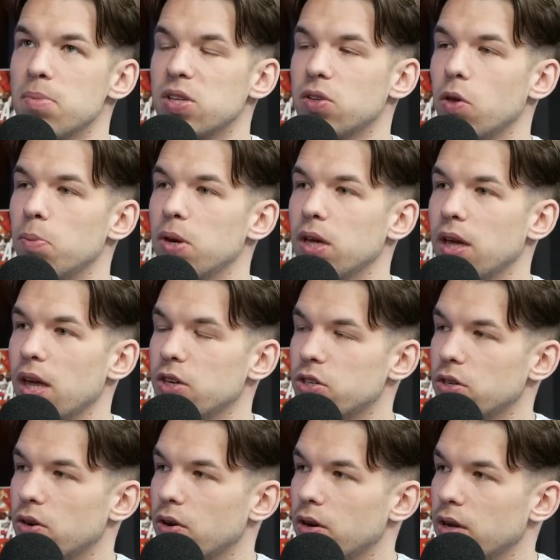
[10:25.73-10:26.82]
a
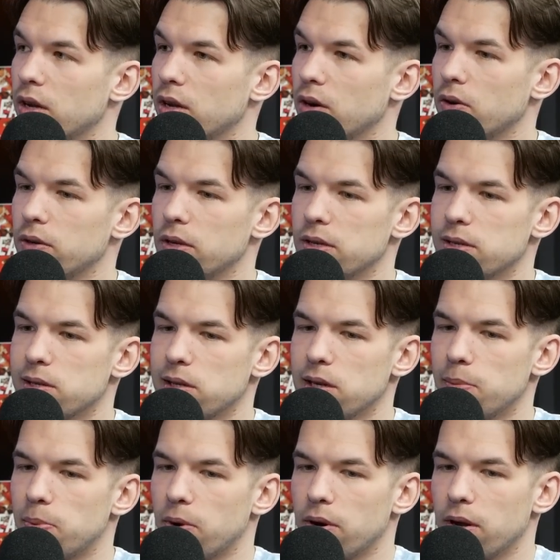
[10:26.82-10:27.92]
miscommunication on the
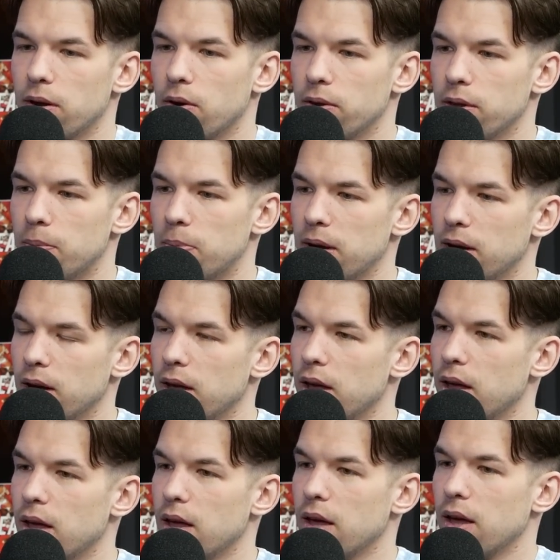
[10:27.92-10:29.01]
slip on the pick,
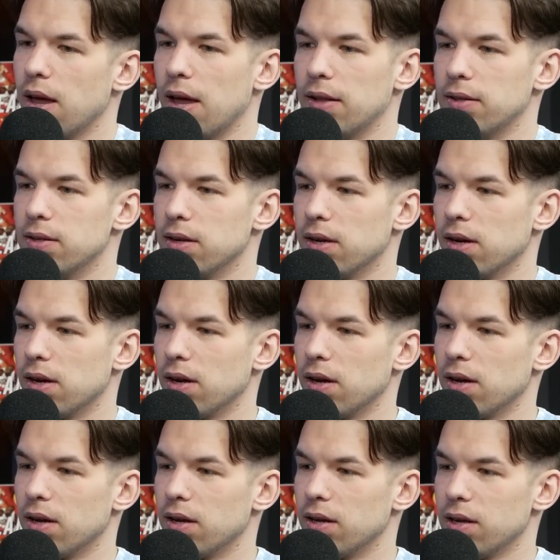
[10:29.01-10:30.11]
and
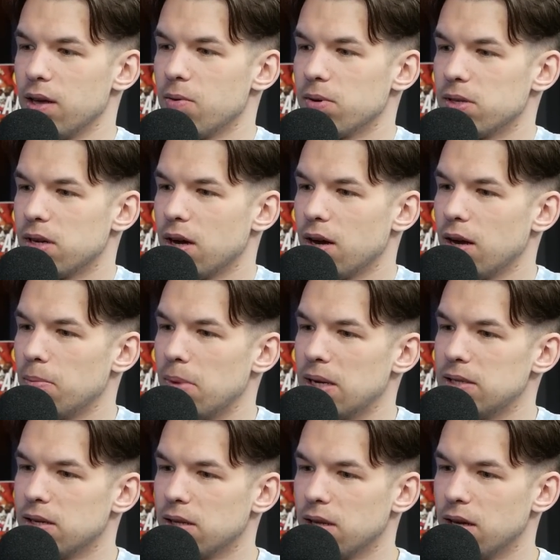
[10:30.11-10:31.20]
he was cutting
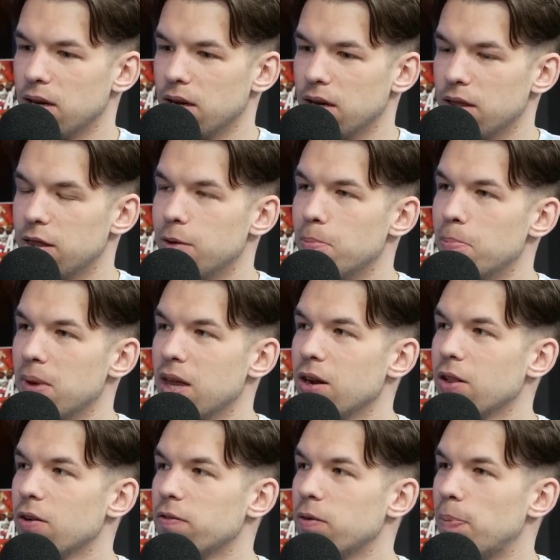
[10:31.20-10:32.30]
basically in the
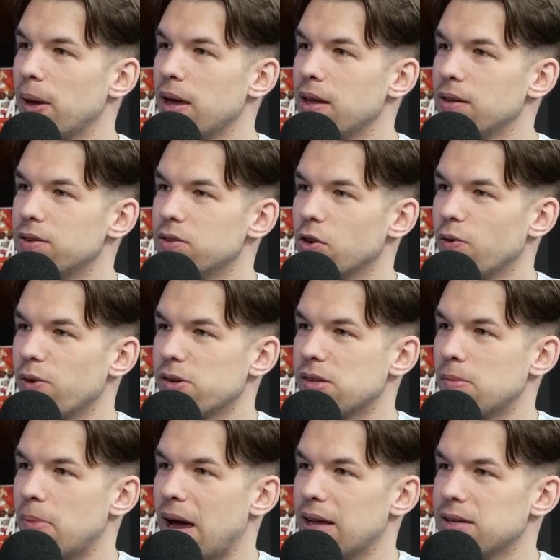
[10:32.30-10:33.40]
middle of the paint towards
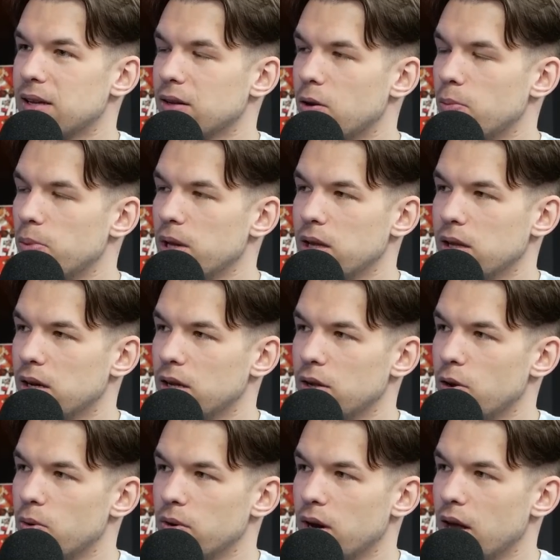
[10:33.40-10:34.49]
the basket completely
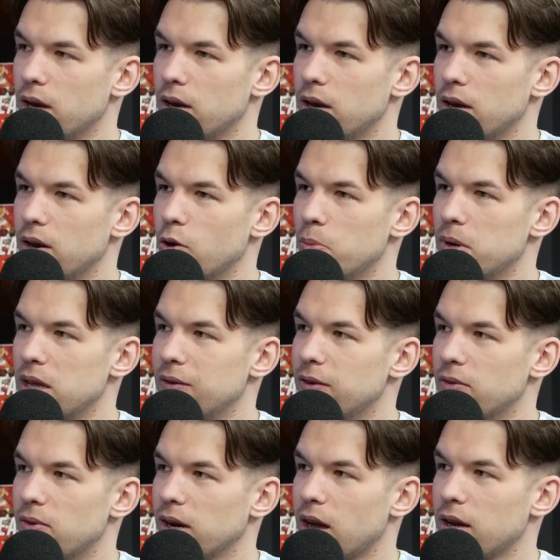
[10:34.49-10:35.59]
alone, and nobody
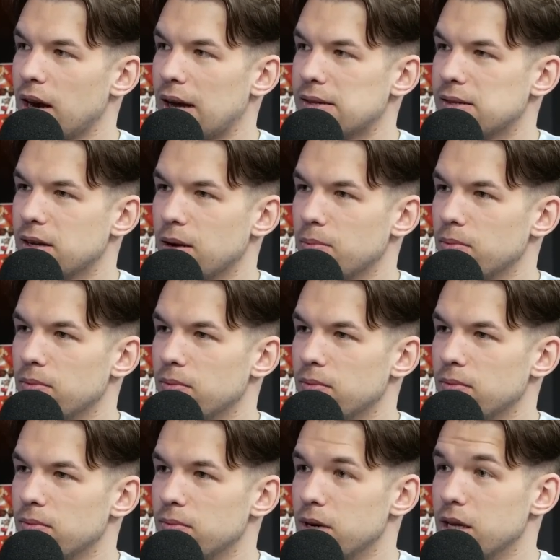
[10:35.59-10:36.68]
even recognized him,
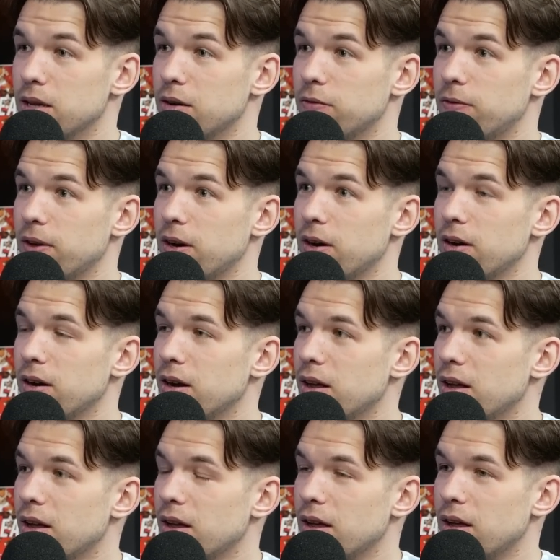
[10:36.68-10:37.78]
neither Fener
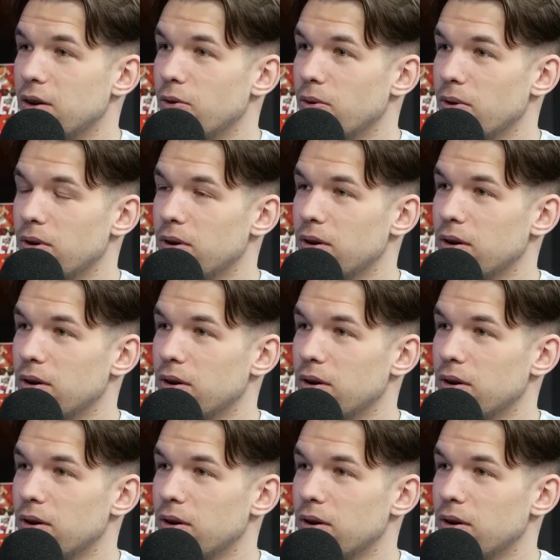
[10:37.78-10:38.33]
nor